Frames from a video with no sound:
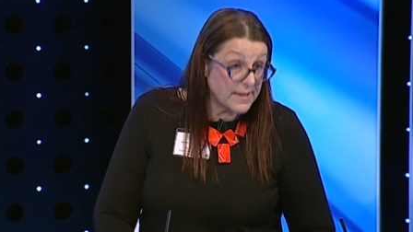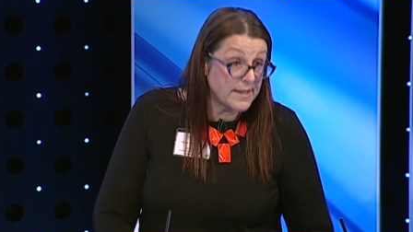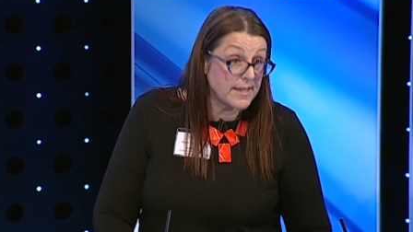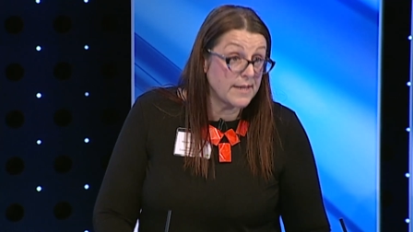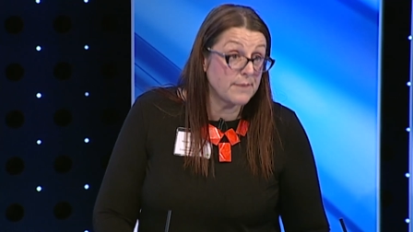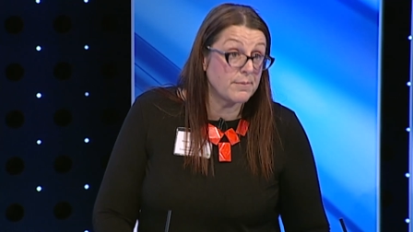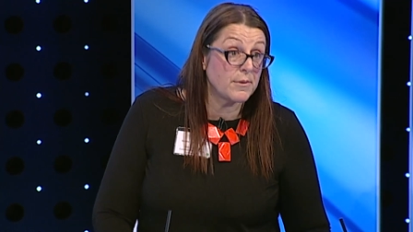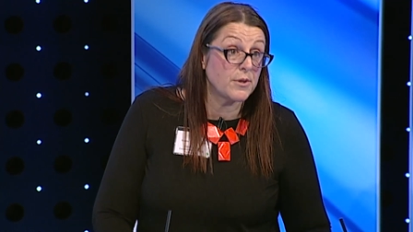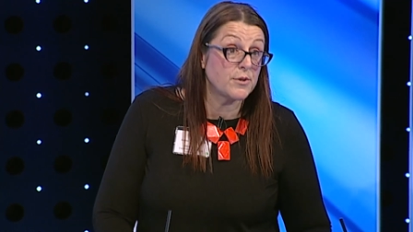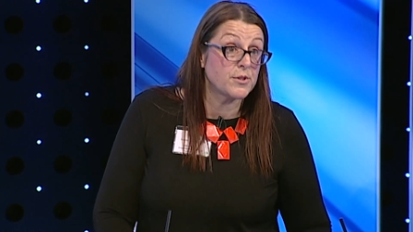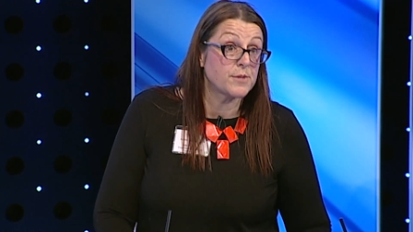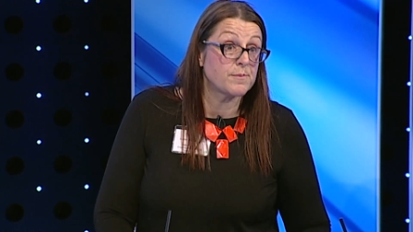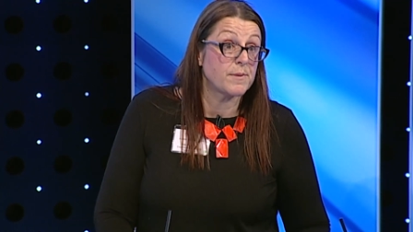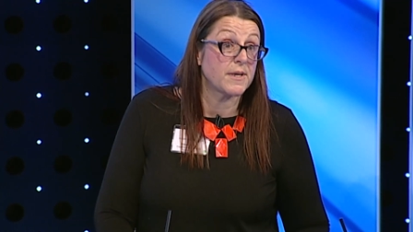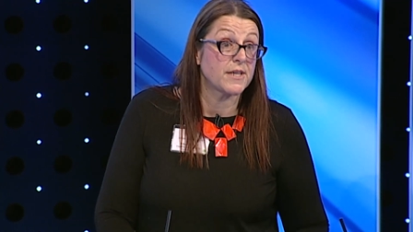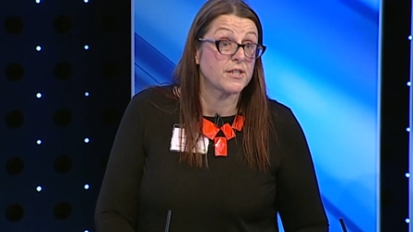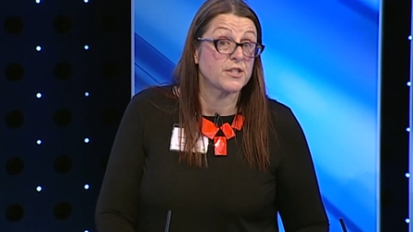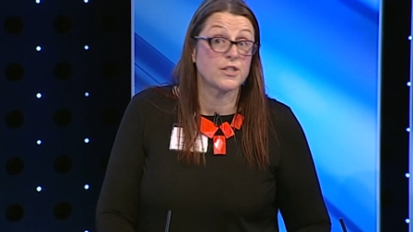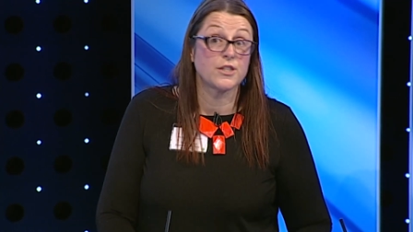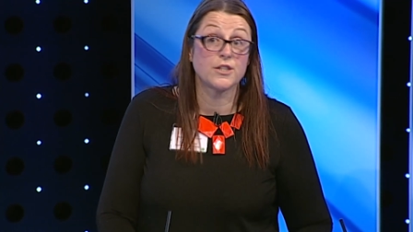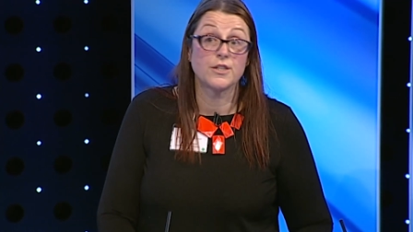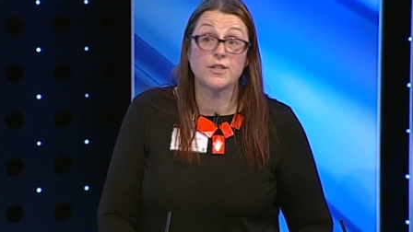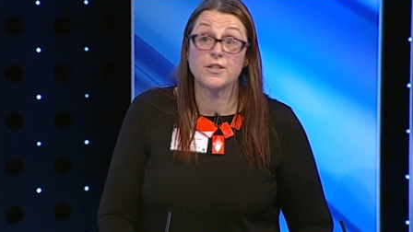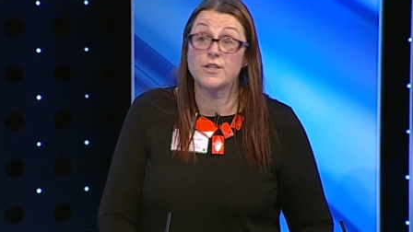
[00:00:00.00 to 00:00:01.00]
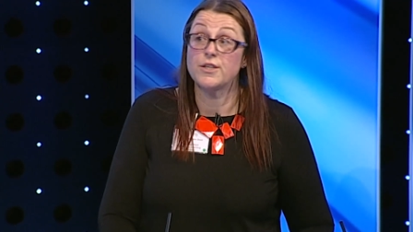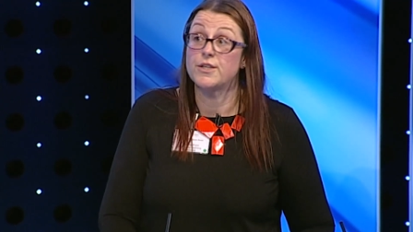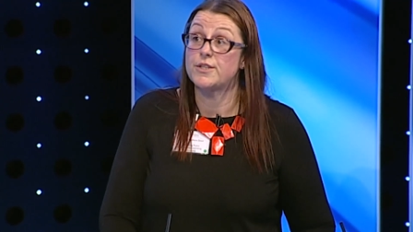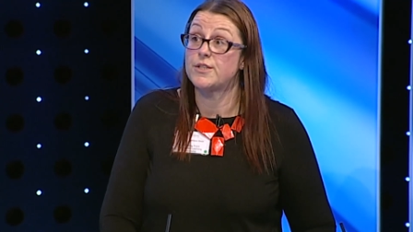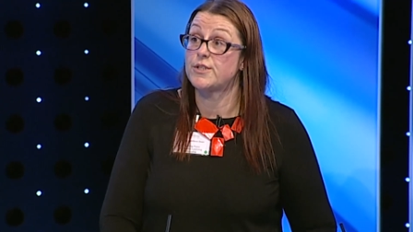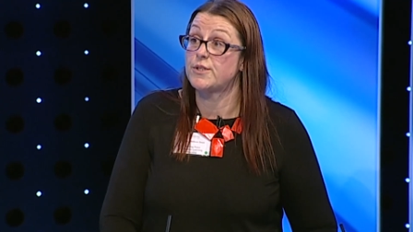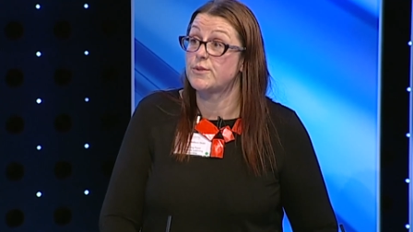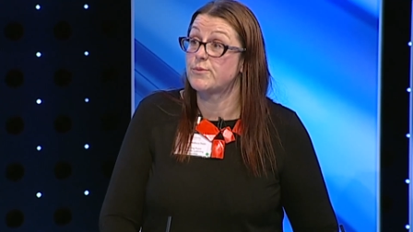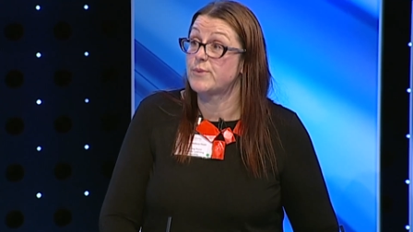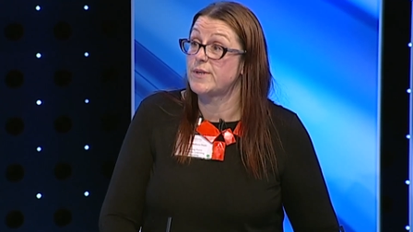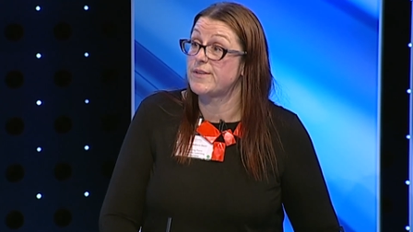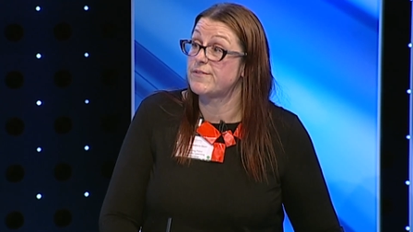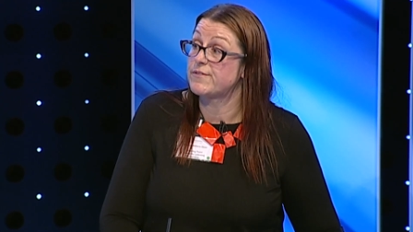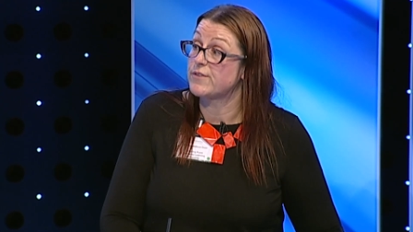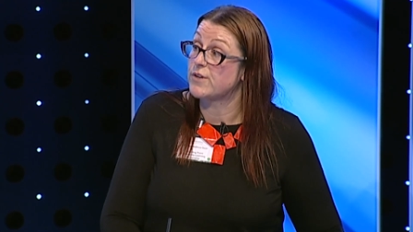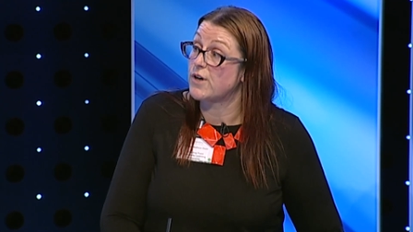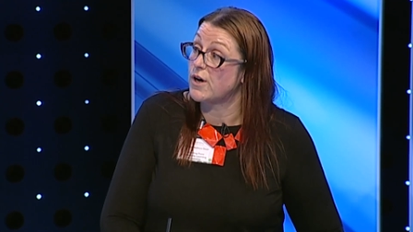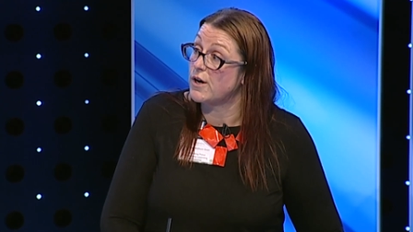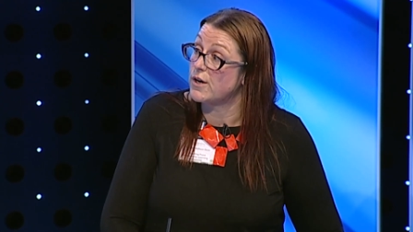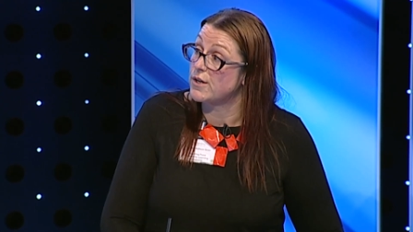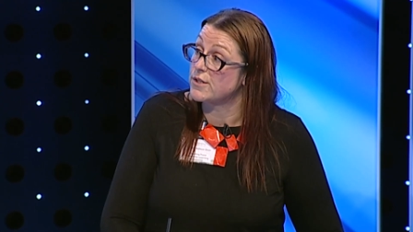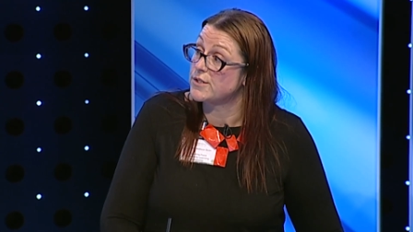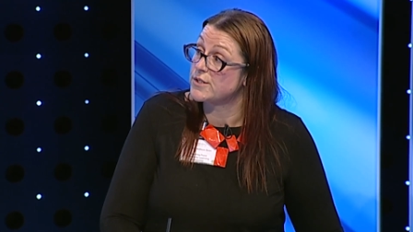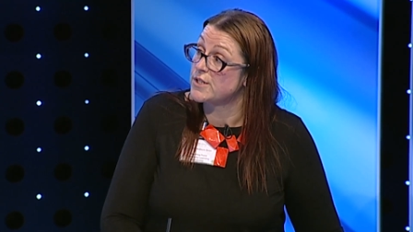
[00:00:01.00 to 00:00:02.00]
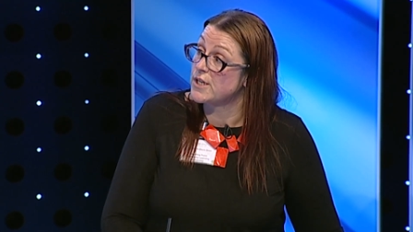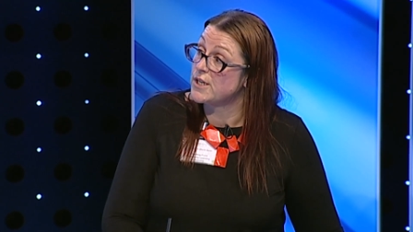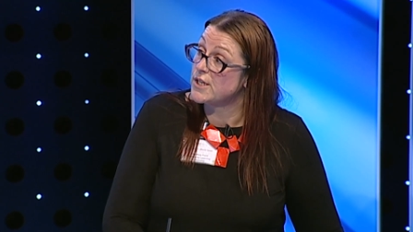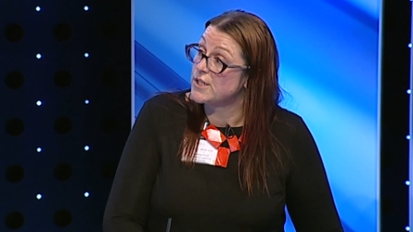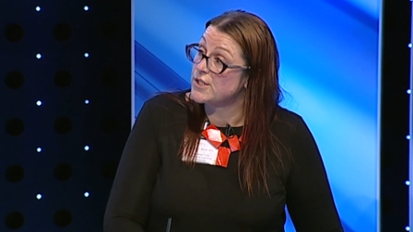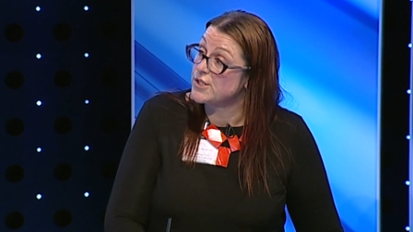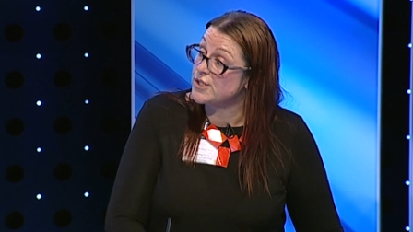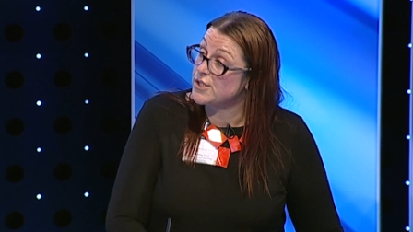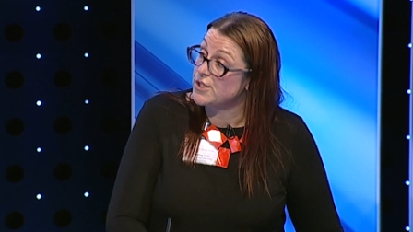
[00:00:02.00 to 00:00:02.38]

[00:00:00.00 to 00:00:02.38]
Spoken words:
the most passionate learner that we've got,